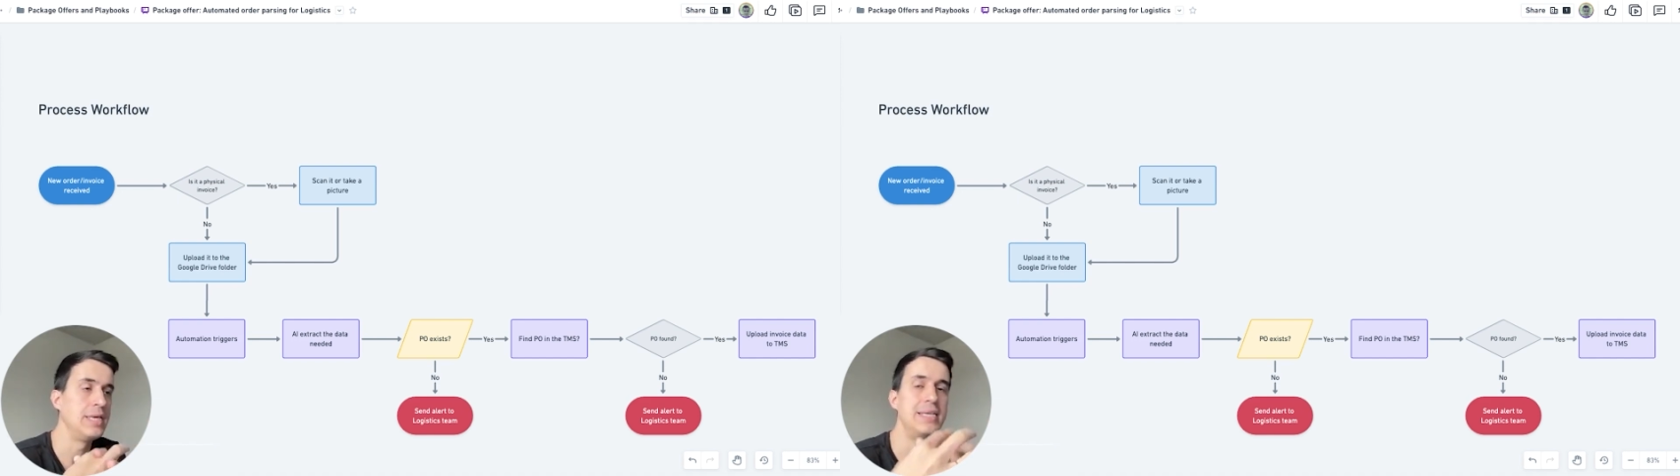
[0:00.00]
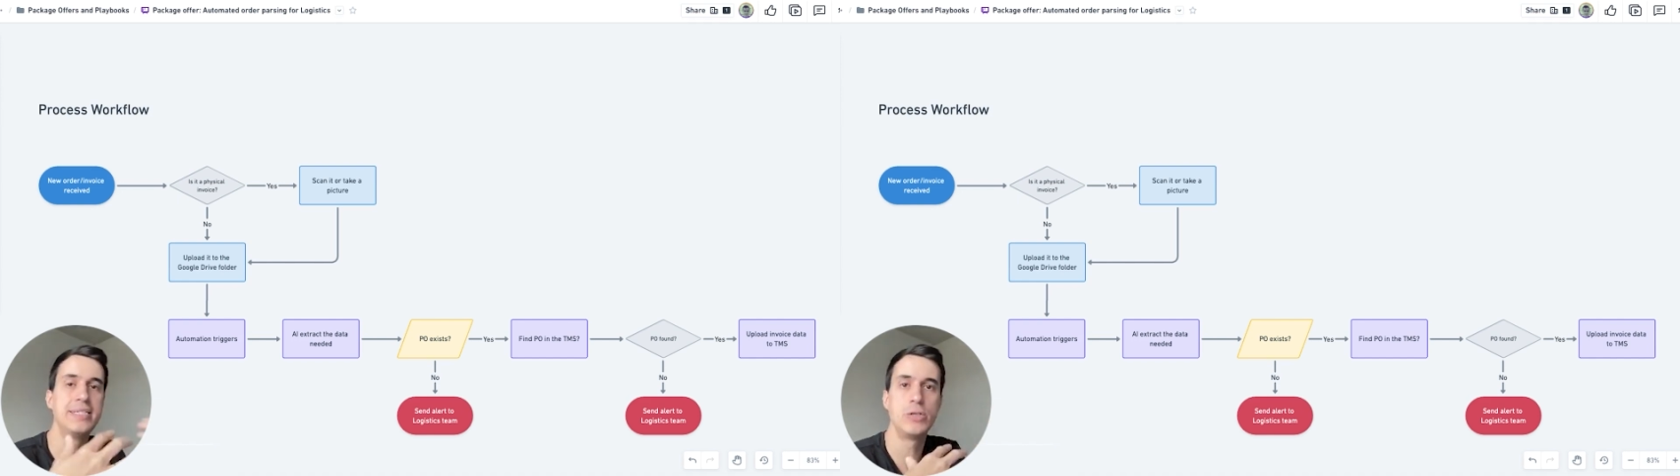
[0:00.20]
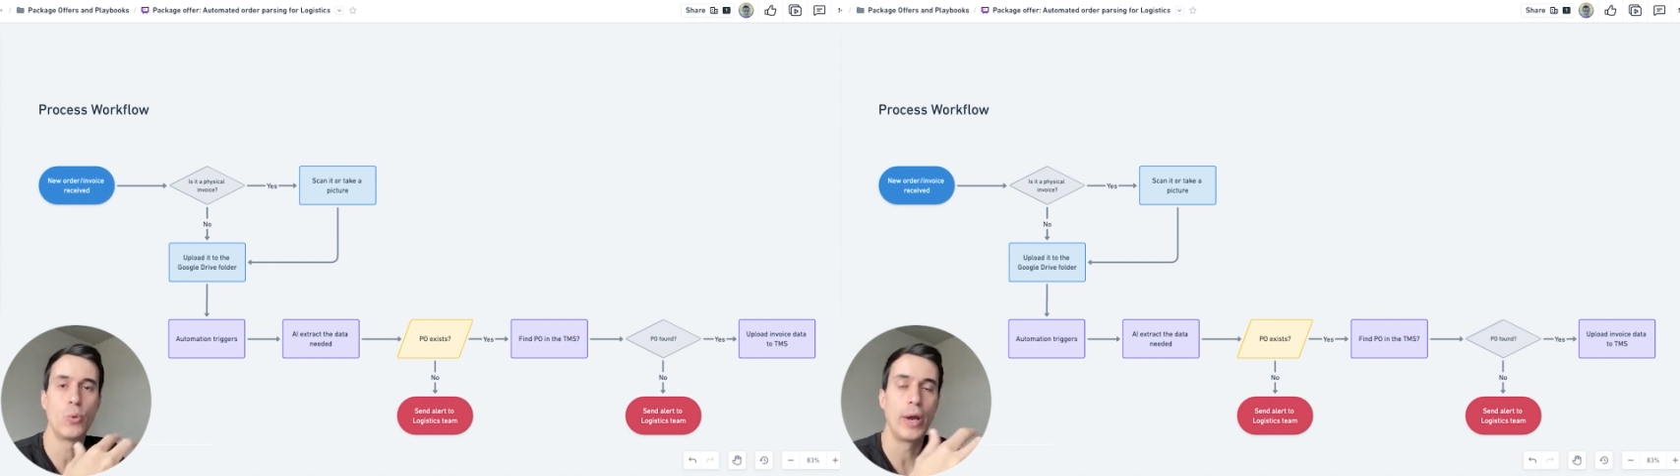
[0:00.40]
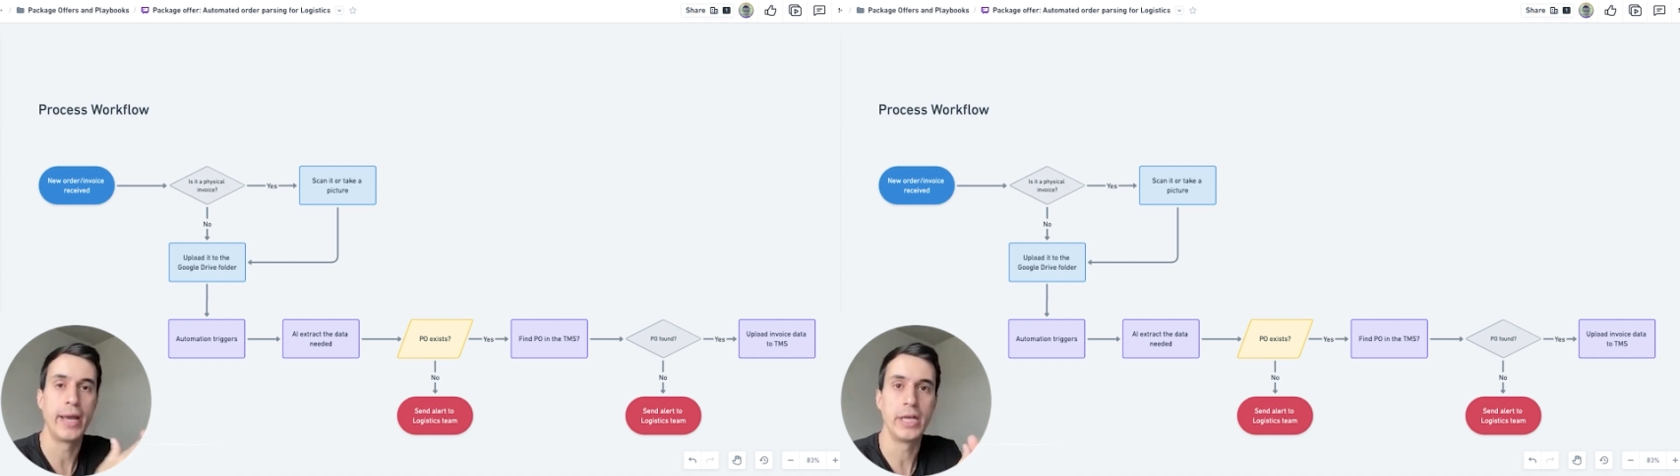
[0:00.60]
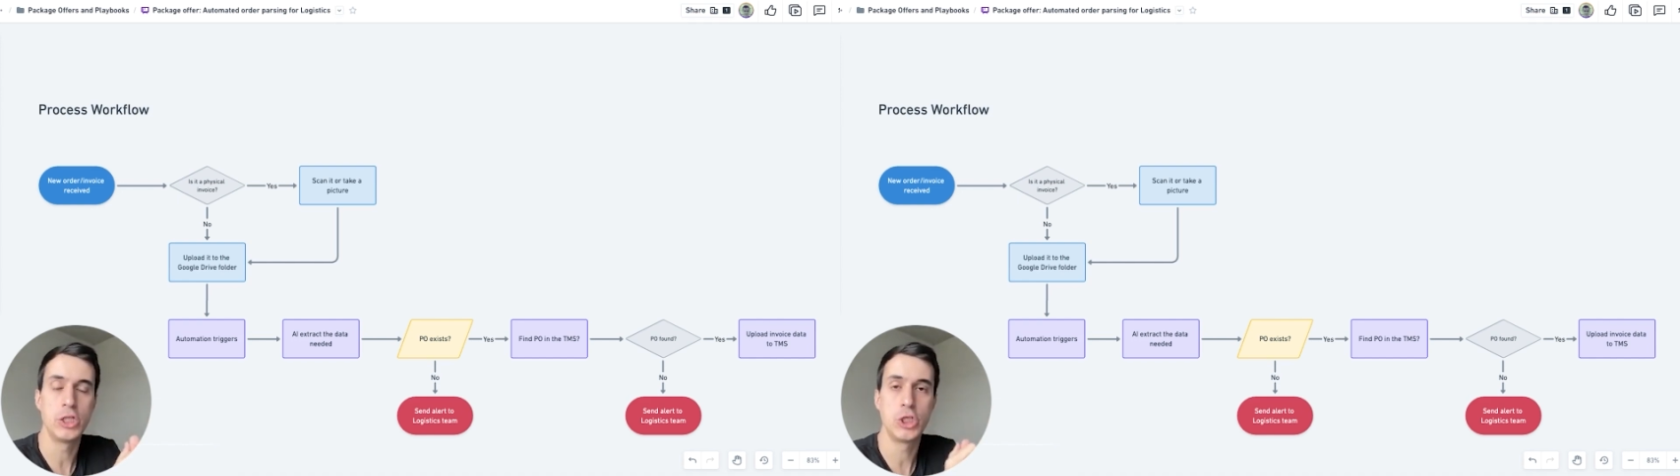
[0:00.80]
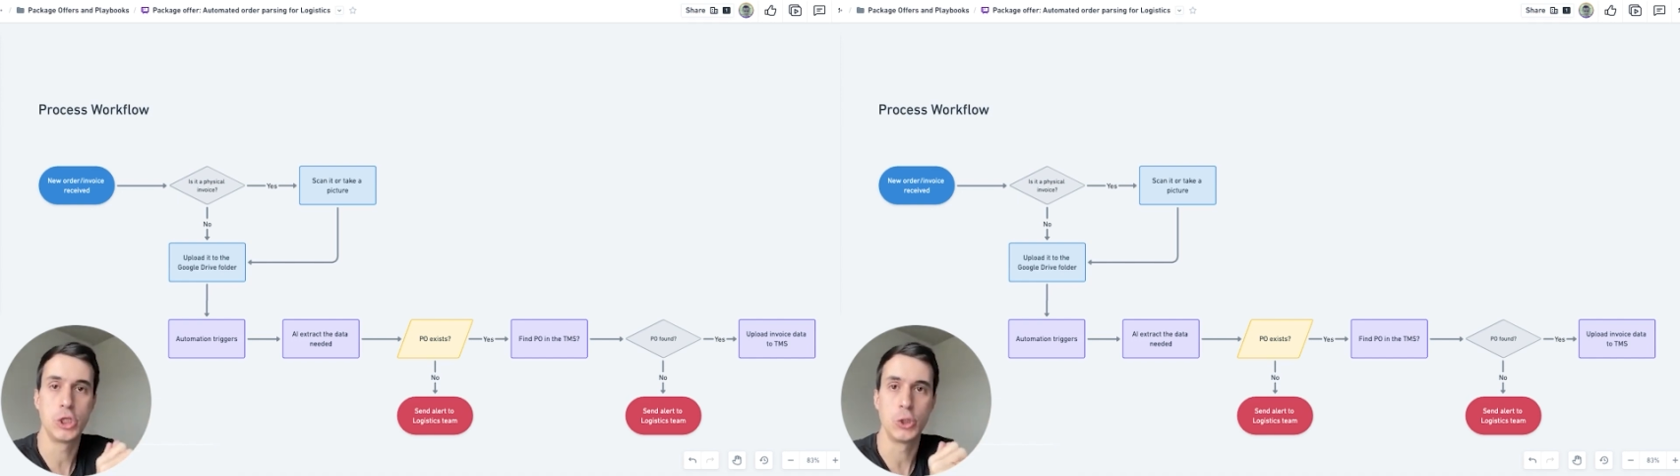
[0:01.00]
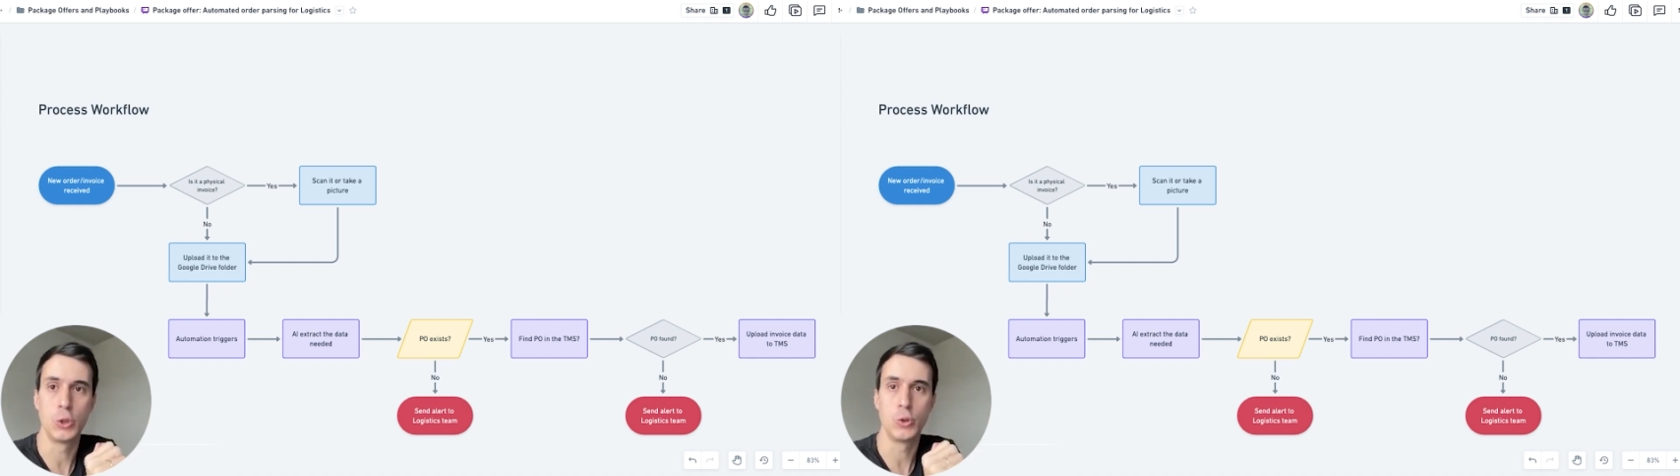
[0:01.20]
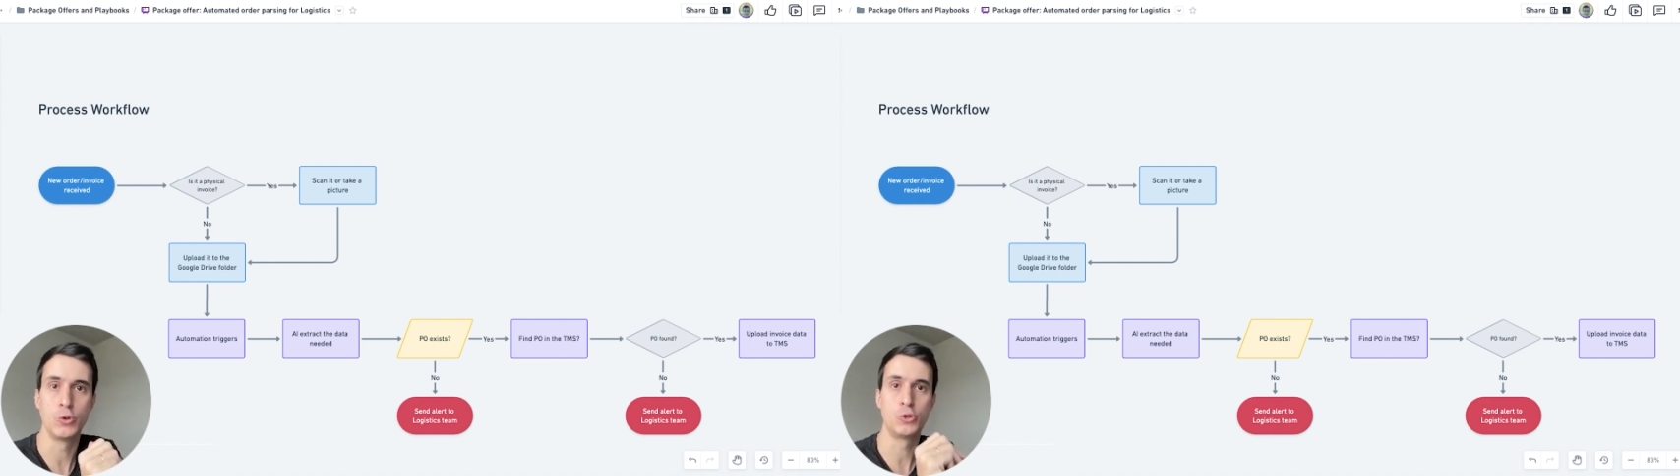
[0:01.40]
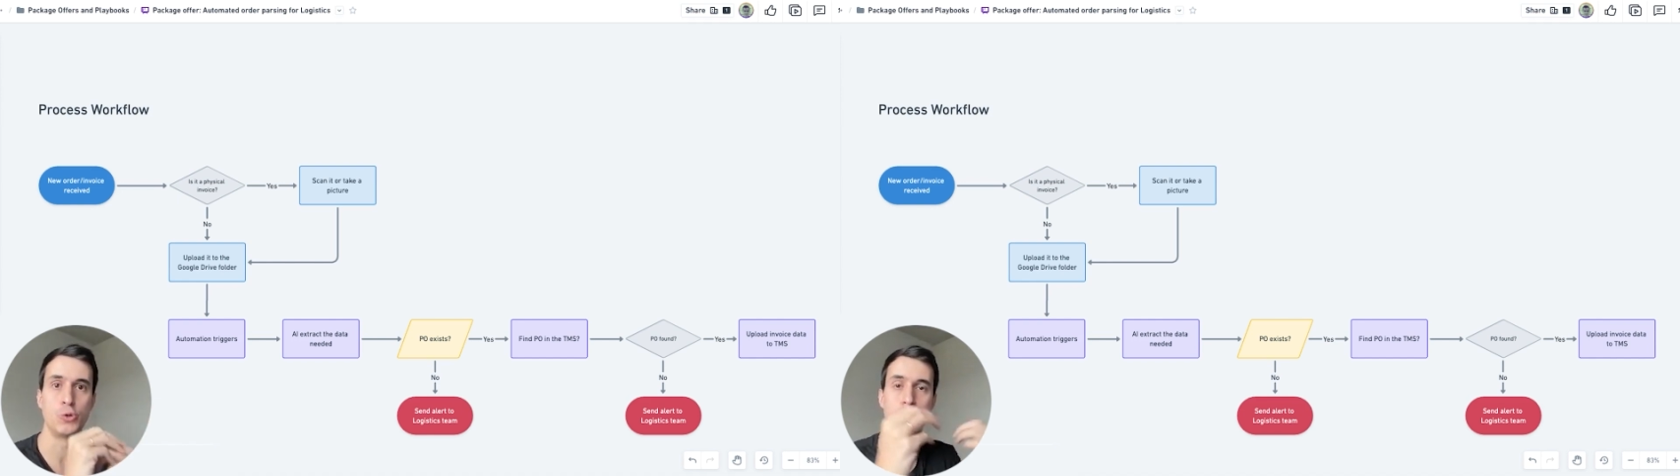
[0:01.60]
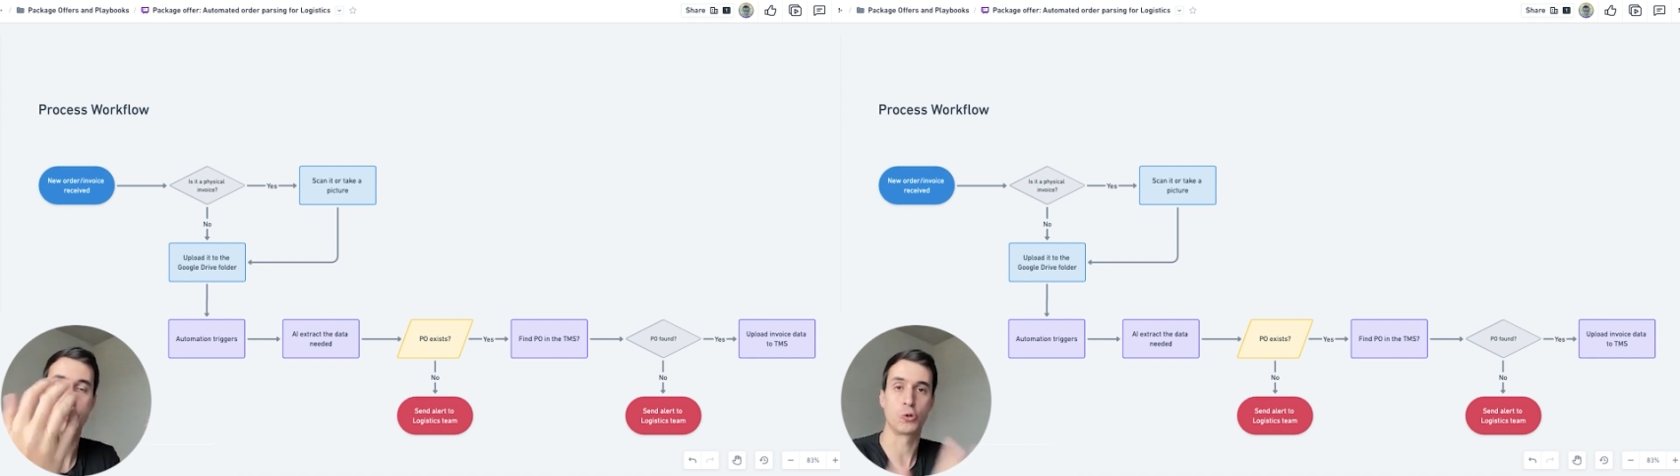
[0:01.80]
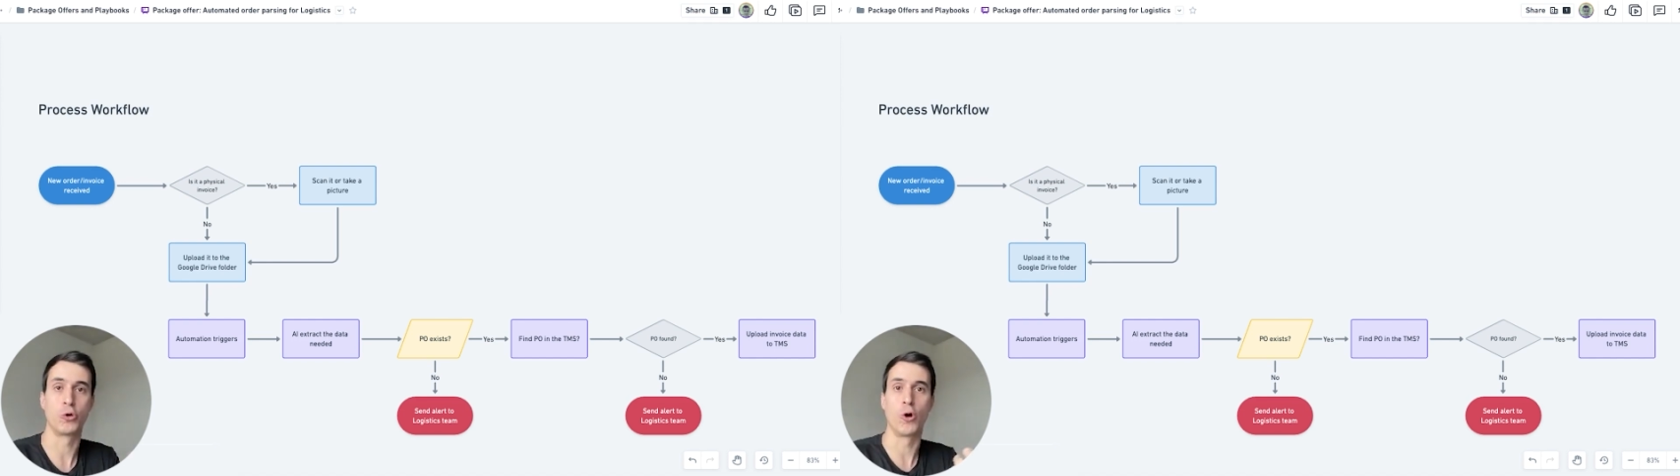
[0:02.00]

easy way way to to store